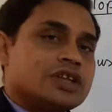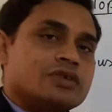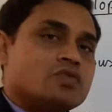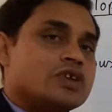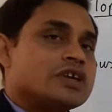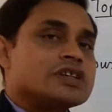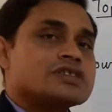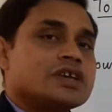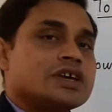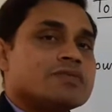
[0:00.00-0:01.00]
then we can
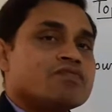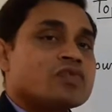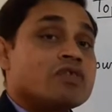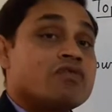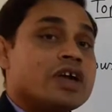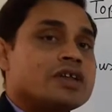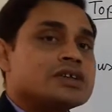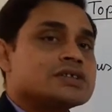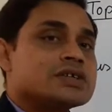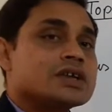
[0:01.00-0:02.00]
say
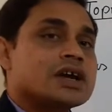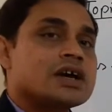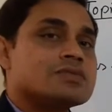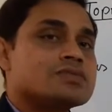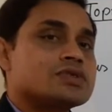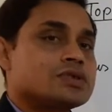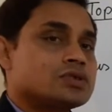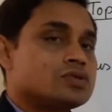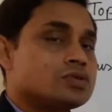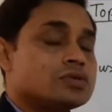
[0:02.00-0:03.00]
variation comes
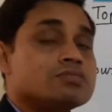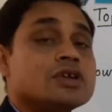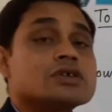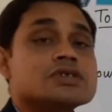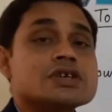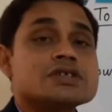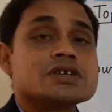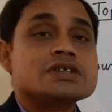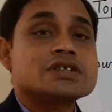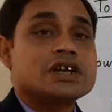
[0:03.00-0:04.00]
through meiosis
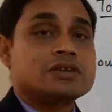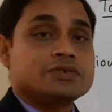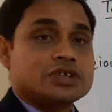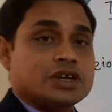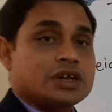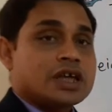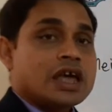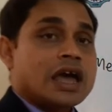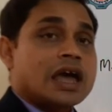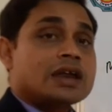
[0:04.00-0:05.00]
cell division,
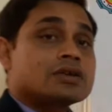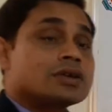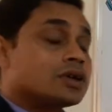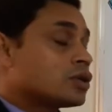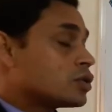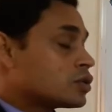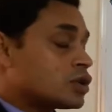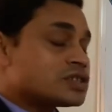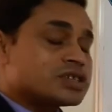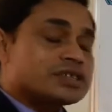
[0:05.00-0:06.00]
and
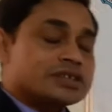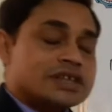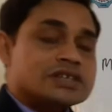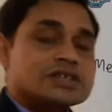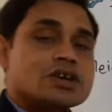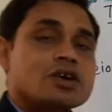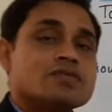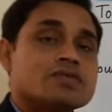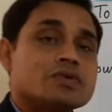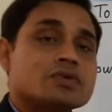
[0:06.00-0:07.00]
consistency of
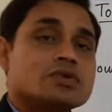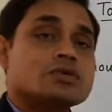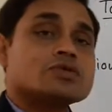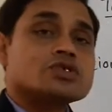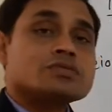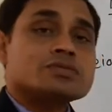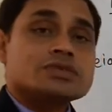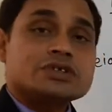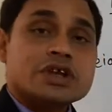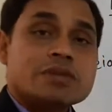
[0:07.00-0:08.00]

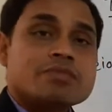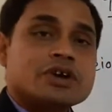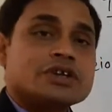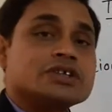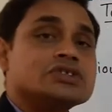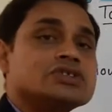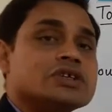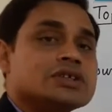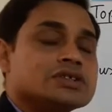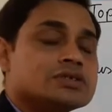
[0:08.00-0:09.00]
chromosome number in
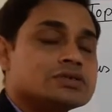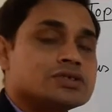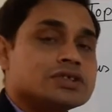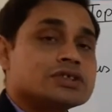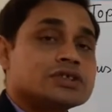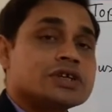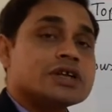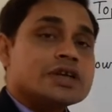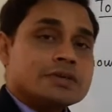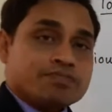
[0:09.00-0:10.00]
generation to
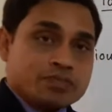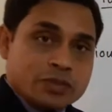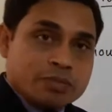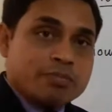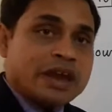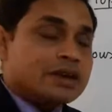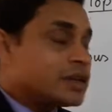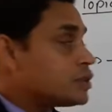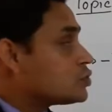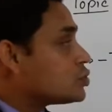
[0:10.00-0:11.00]
generation
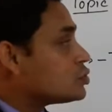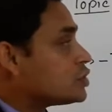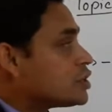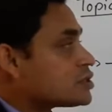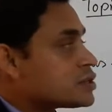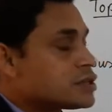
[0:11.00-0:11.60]
maintained through this